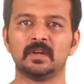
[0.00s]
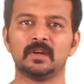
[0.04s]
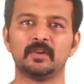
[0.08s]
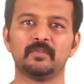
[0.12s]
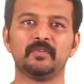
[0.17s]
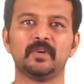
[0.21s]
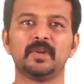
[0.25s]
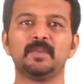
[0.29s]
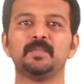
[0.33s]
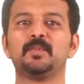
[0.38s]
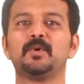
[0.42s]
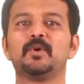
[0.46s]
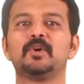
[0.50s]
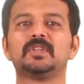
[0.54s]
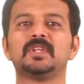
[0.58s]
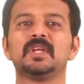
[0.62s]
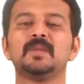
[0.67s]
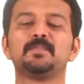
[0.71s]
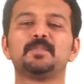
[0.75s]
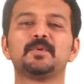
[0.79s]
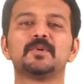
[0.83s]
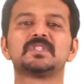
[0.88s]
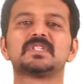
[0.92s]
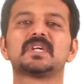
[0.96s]
When both
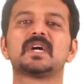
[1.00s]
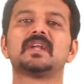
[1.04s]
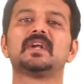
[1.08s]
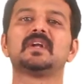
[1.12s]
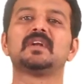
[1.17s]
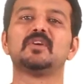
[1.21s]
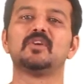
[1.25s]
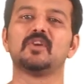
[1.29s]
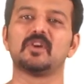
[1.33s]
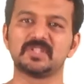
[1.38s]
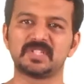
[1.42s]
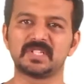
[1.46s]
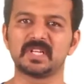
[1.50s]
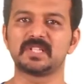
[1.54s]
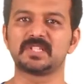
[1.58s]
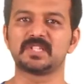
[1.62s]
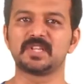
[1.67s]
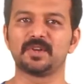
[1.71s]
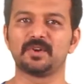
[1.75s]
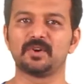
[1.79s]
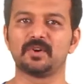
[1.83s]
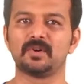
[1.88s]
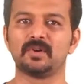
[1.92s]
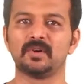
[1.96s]
inputs are at logic
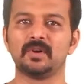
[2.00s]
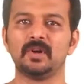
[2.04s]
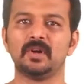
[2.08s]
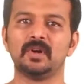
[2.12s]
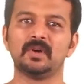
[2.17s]
0,